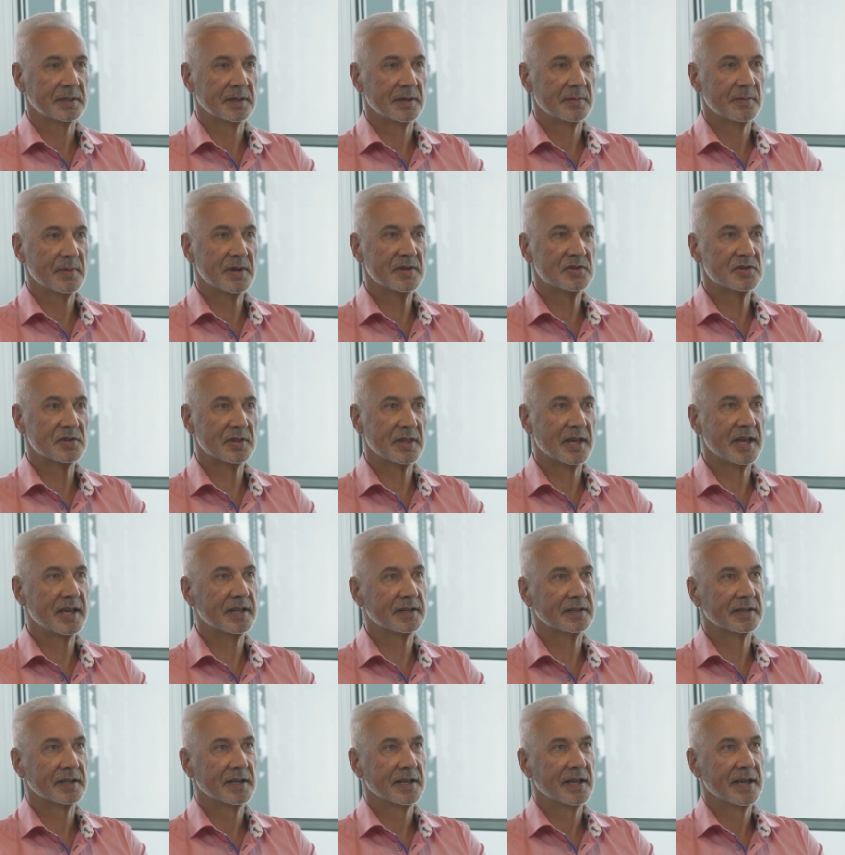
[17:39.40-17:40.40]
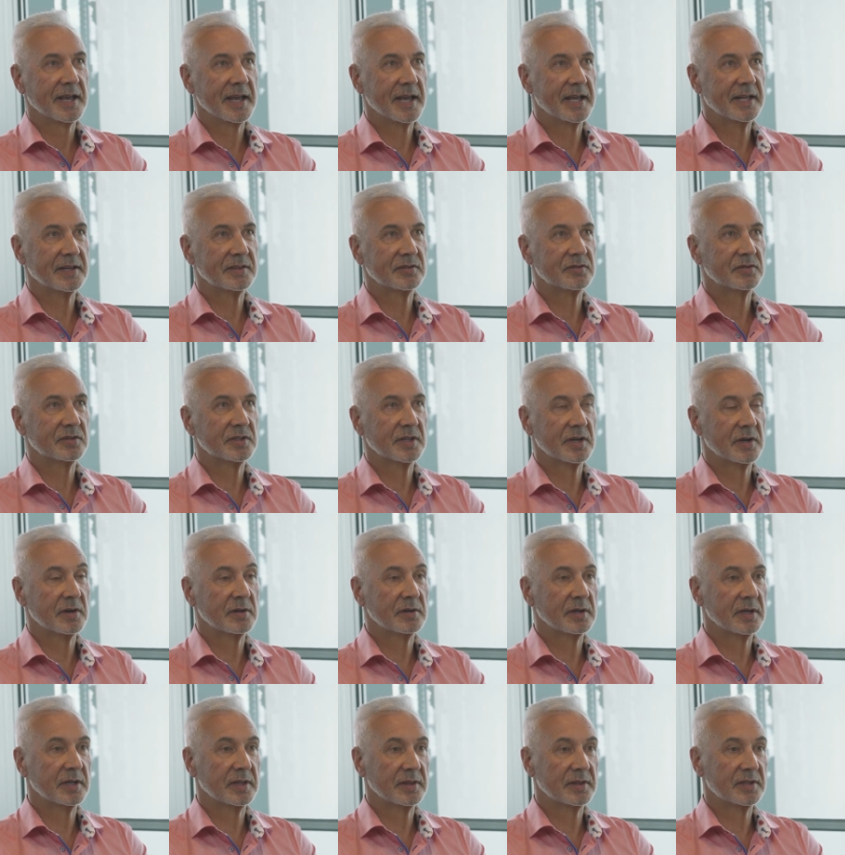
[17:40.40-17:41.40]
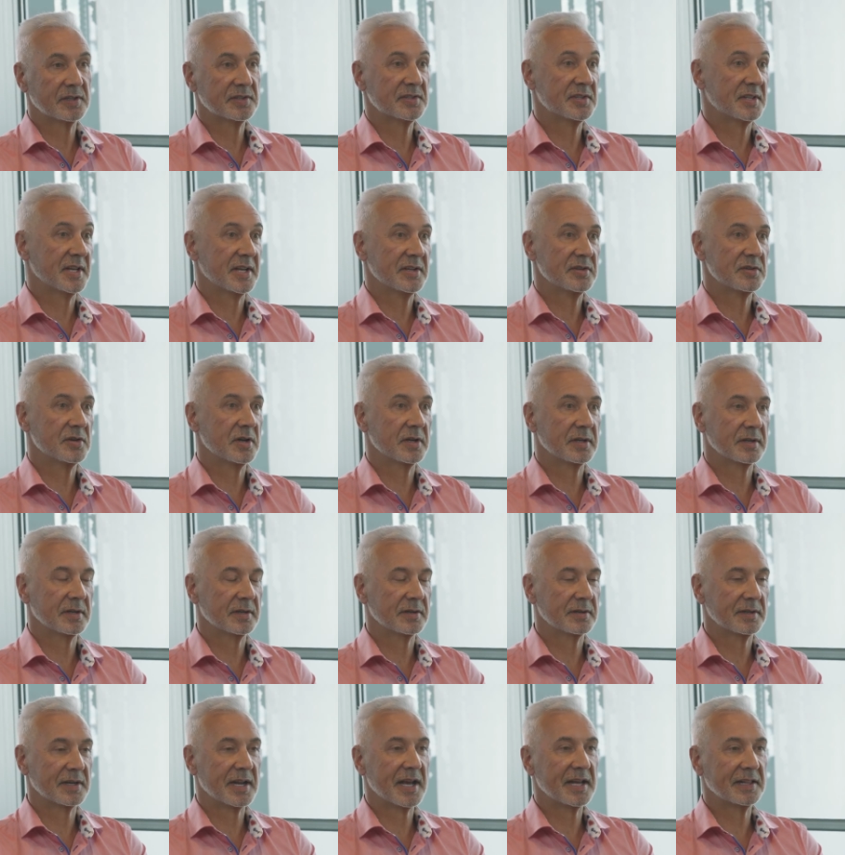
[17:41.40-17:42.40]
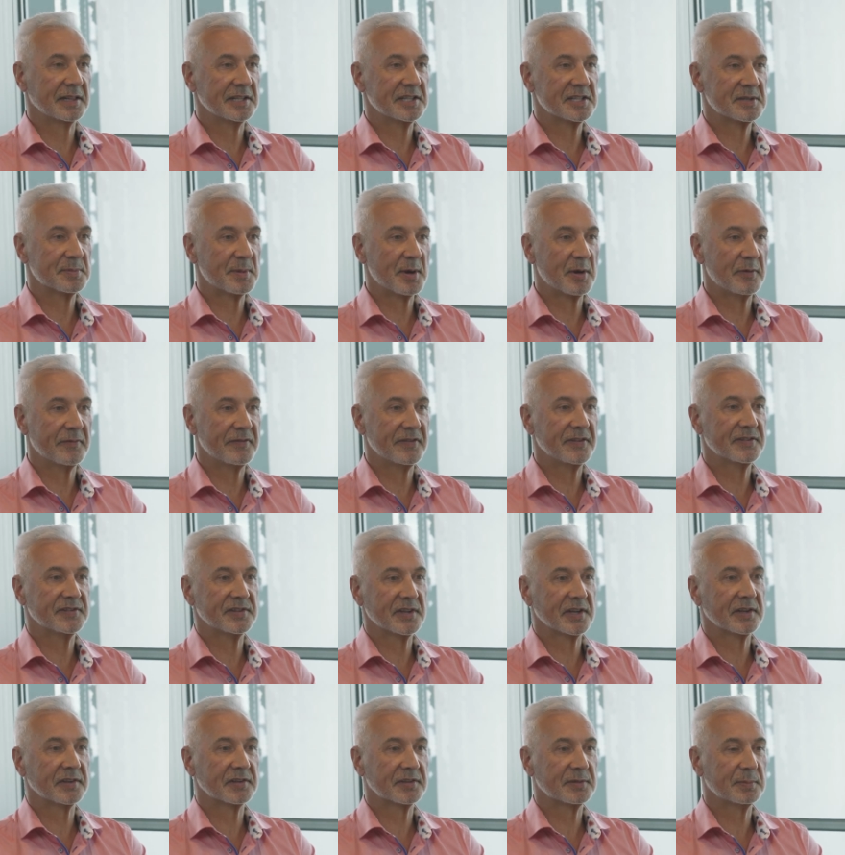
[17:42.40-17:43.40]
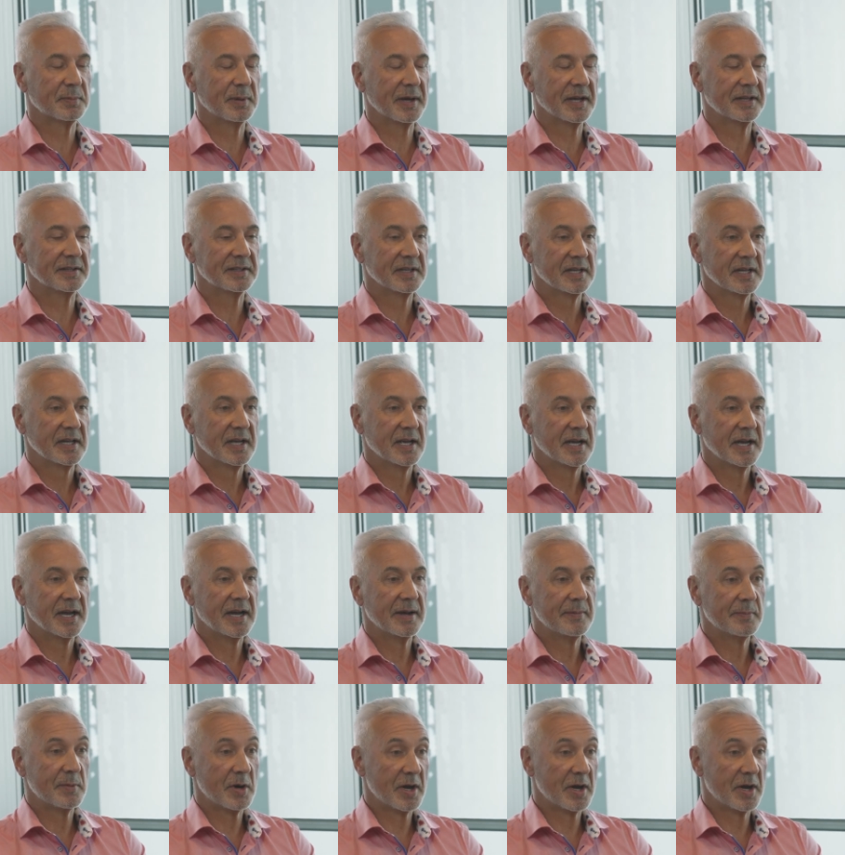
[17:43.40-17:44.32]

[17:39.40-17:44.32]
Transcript: Imagine that. And, you know, at this stage I, I could hardly spell physics, but um,